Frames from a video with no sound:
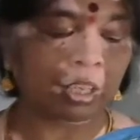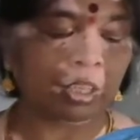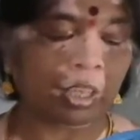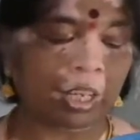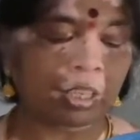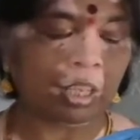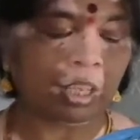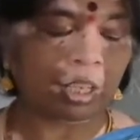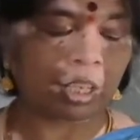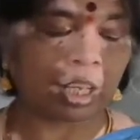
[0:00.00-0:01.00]
Then
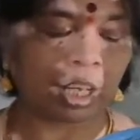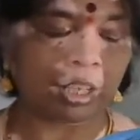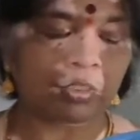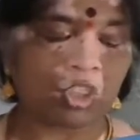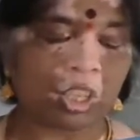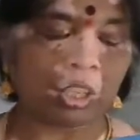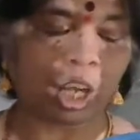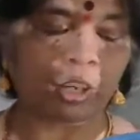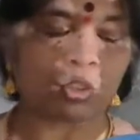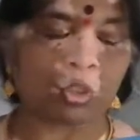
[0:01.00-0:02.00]
gully
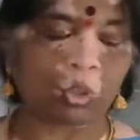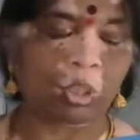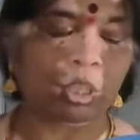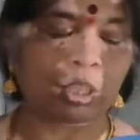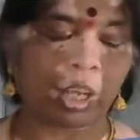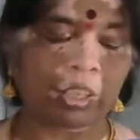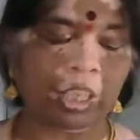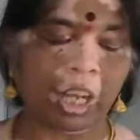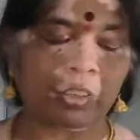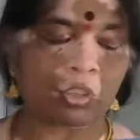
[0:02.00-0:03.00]
control
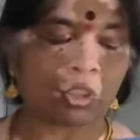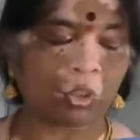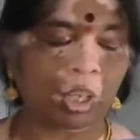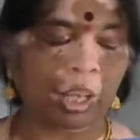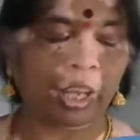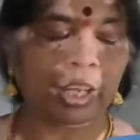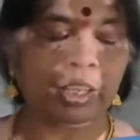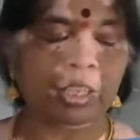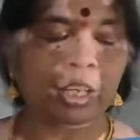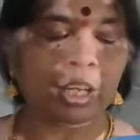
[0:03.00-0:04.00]

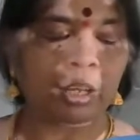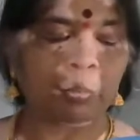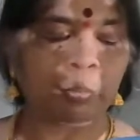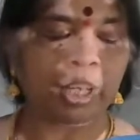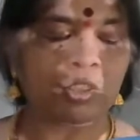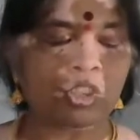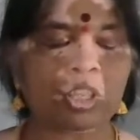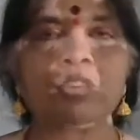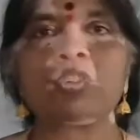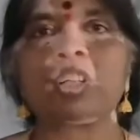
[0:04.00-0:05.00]
and bench
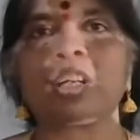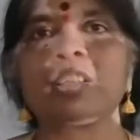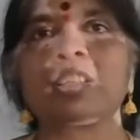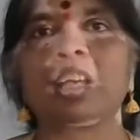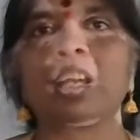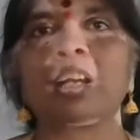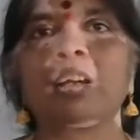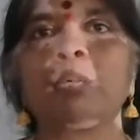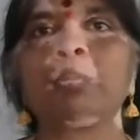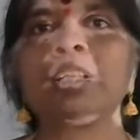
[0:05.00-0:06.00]
tracing,
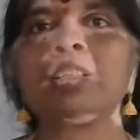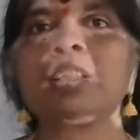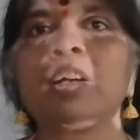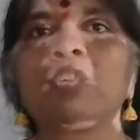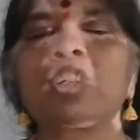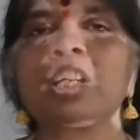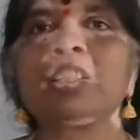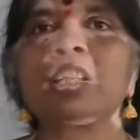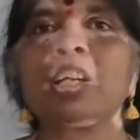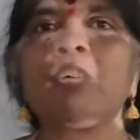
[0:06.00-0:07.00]
means
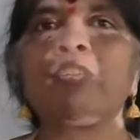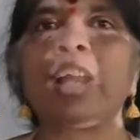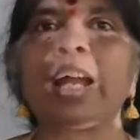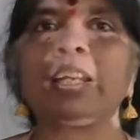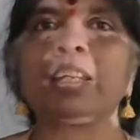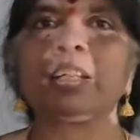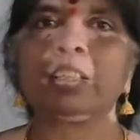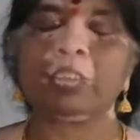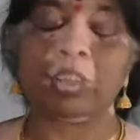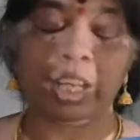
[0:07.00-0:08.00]
tracing of land.
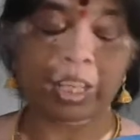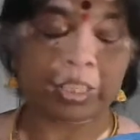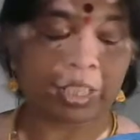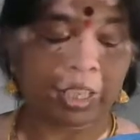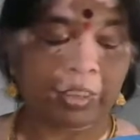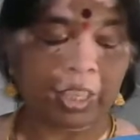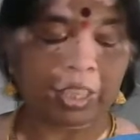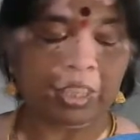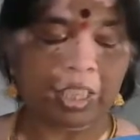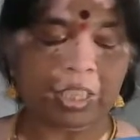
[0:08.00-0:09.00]
So next, then
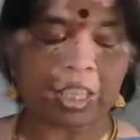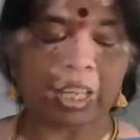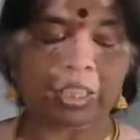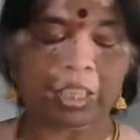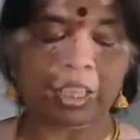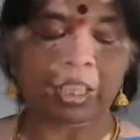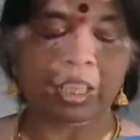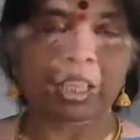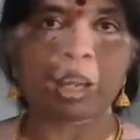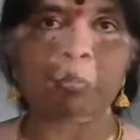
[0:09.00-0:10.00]
these are the
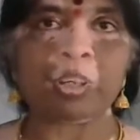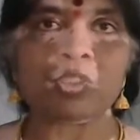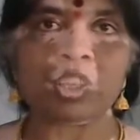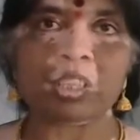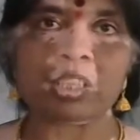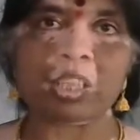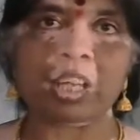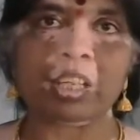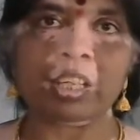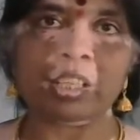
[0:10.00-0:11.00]
emergency
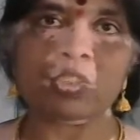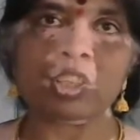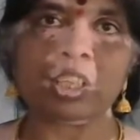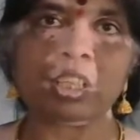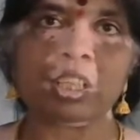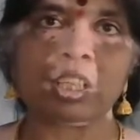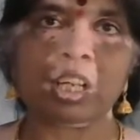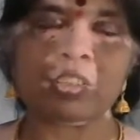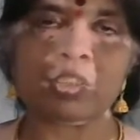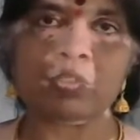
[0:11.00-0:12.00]
and urgent
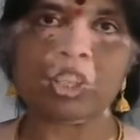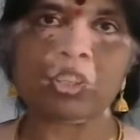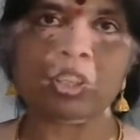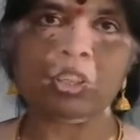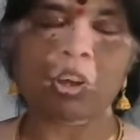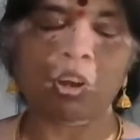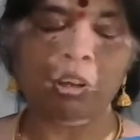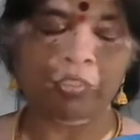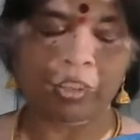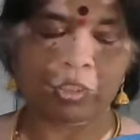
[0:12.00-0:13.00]
conservation
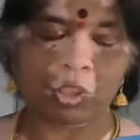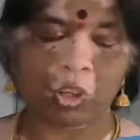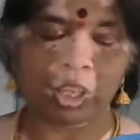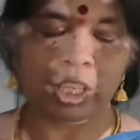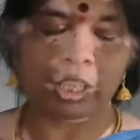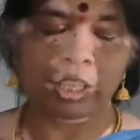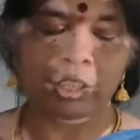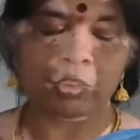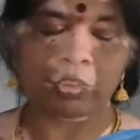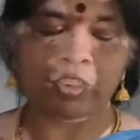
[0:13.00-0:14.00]
of soil.
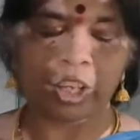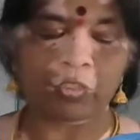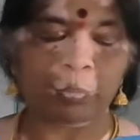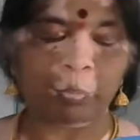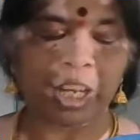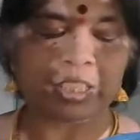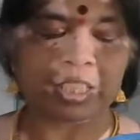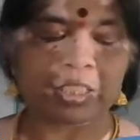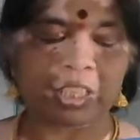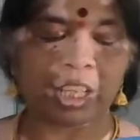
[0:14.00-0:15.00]
So 5-year plans
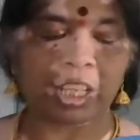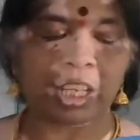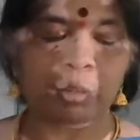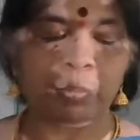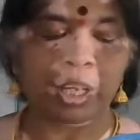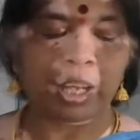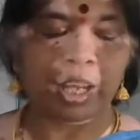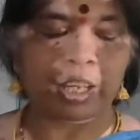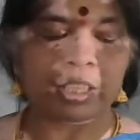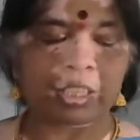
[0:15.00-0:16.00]
has taken up
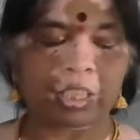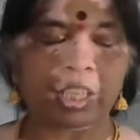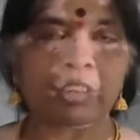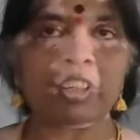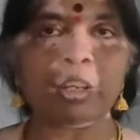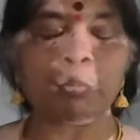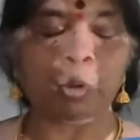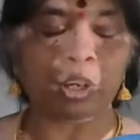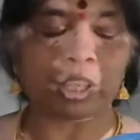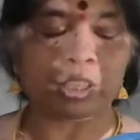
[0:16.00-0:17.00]
and they given
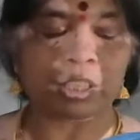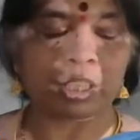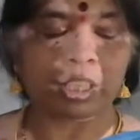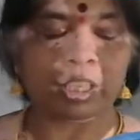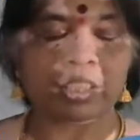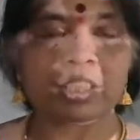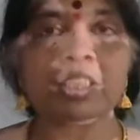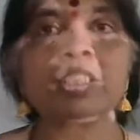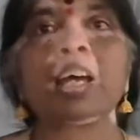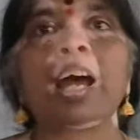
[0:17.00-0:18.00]
importance in
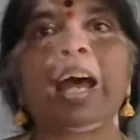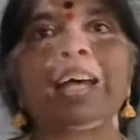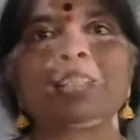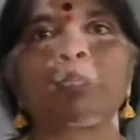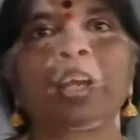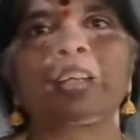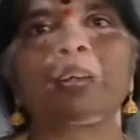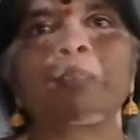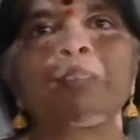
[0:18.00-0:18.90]
this aspect.